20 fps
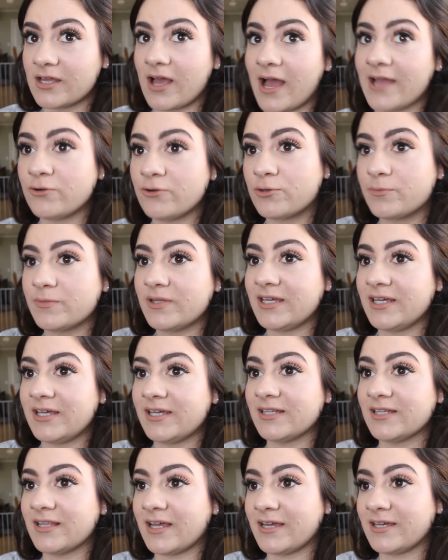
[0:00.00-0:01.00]
I
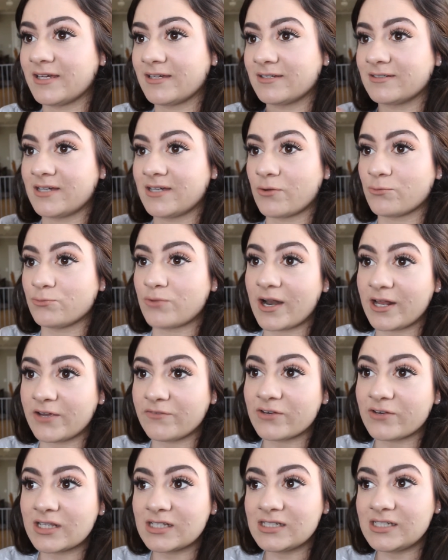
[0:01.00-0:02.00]
normally like get ready
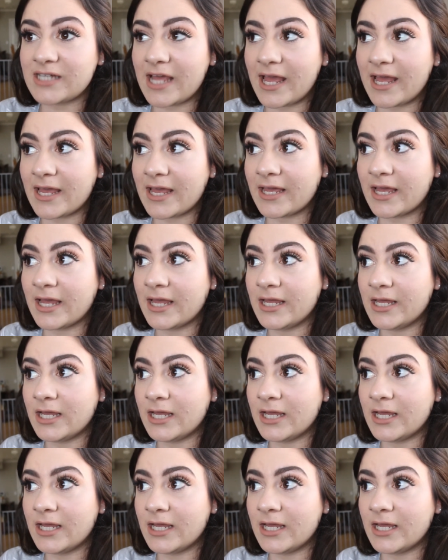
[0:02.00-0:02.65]
for the day,